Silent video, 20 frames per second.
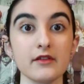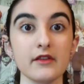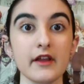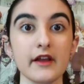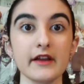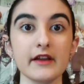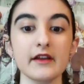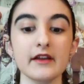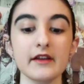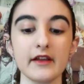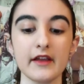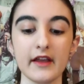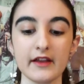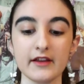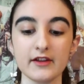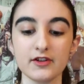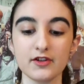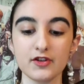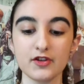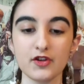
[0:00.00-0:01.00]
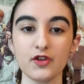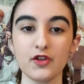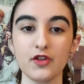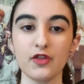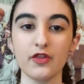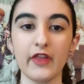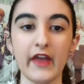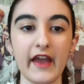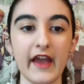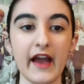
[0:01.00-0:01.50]
Like
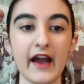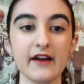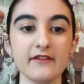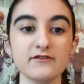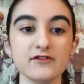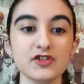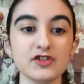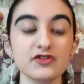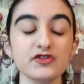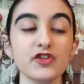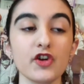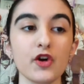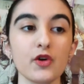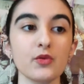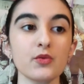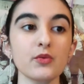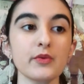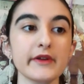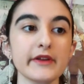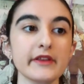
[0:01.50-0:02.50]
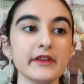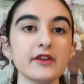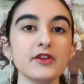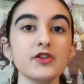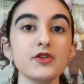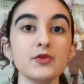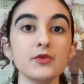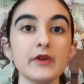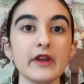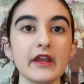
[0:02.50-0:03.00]
they have just a really
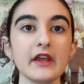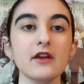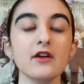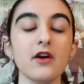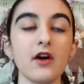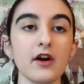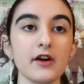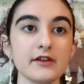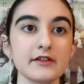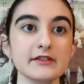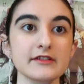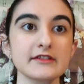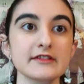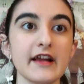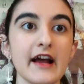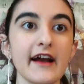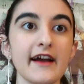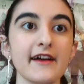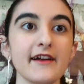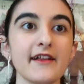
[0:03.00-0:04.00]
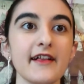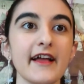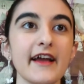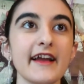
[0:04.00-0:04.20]
unique art style,